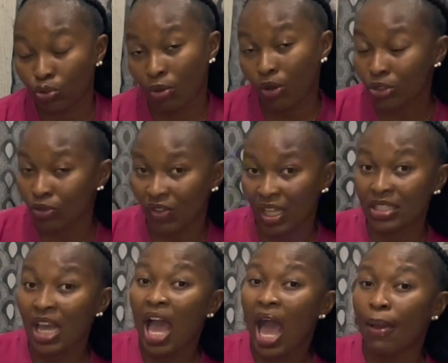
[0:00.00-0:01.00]
So because of
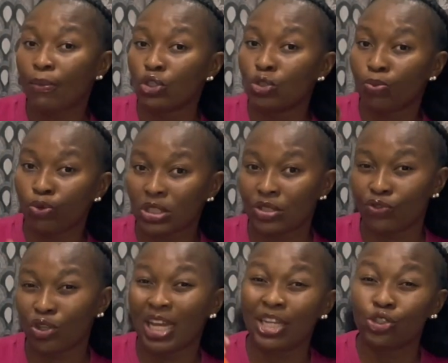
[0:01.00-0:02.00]
that, I'm going to post this video.